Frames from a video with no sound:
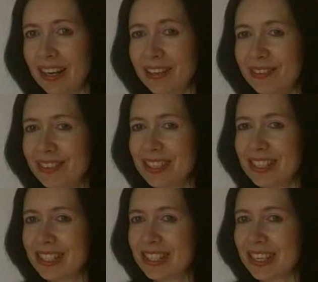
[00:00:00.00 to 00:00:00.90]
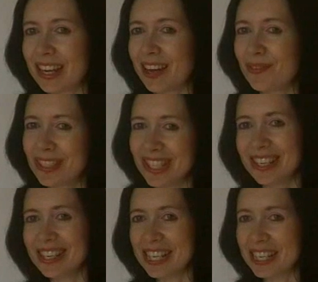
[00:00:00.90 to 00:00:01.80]
I was
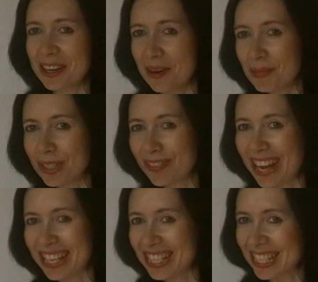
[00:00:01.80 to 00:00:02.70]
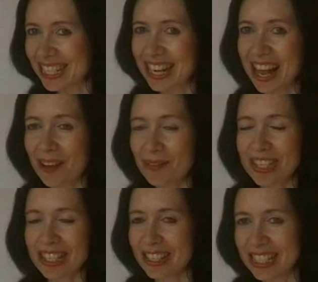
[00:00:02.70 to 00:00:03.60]
absolutely gobsmacked and
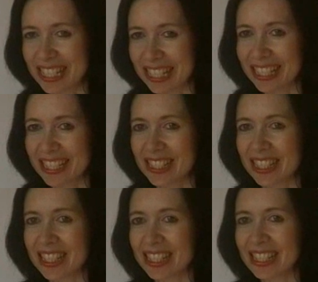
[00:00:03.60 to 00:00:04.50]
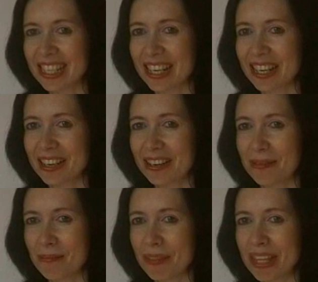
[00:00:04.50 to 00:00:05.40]
absolutely delighted.
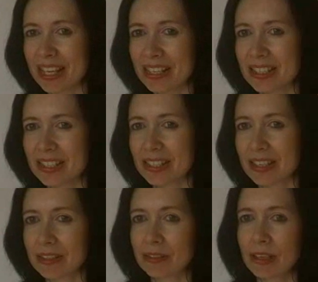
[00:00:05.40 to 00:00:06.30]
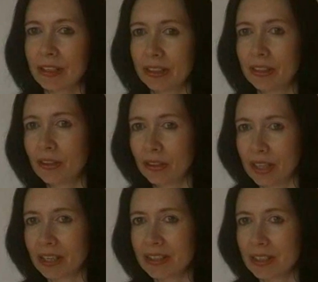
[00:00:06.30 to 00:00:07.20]
It's a thrill and an
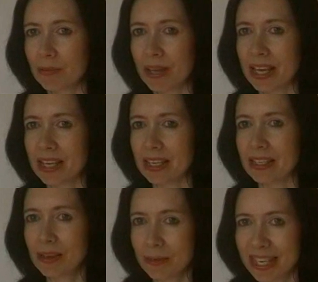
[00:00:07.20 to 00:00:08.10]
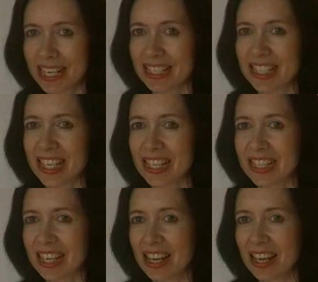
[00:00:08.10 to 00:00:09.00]
honour to be
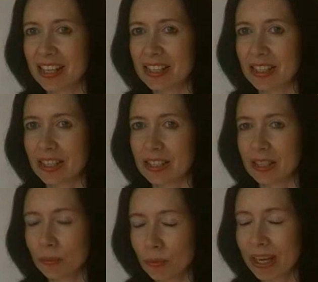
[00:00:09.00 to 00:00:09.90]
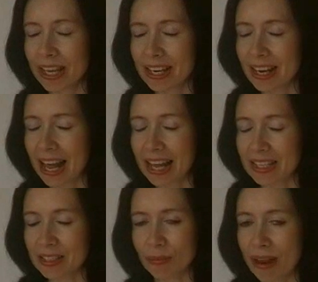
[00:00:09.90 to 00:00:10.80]
nominated, to win,
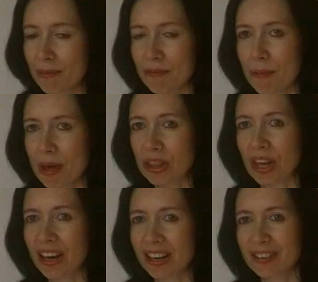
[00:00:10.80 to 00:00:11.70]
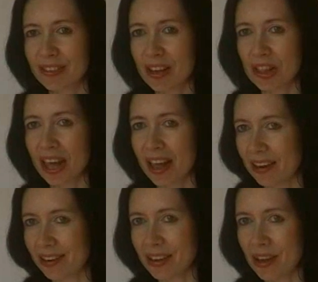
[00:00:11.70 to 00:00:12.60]
and to win for both the High Growth
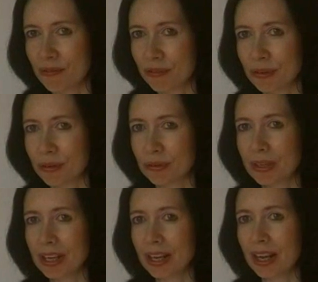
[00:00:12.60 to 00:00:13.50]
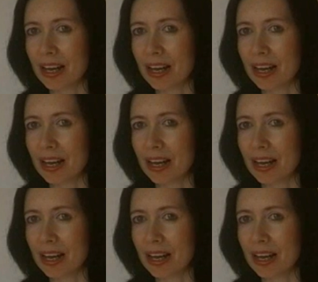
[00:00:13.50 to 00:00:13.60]
and the overall